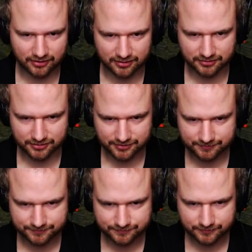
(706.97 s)
honor.
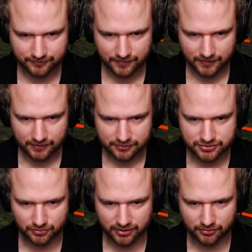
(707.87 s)

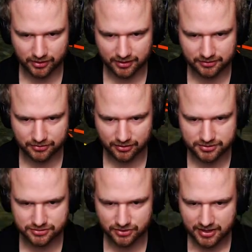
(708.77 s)
So what are you going
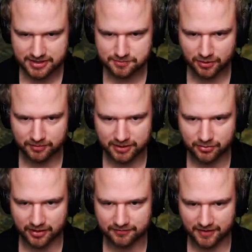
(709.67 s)
to do? He's probably
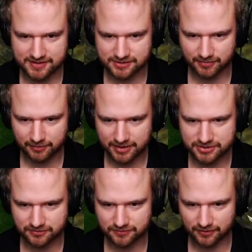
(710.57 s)
quite fast, so maybe I
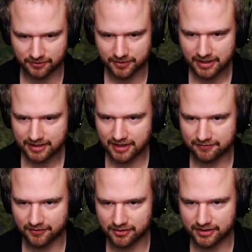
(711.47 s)
should follow him. Yeah,
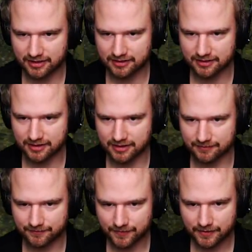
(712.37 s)
following... yeah.
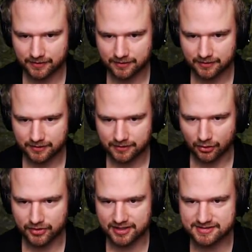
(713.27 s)

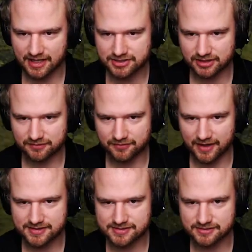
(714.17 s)
Oh, he is actually
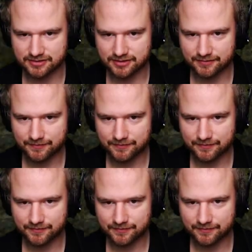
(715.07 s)
faster.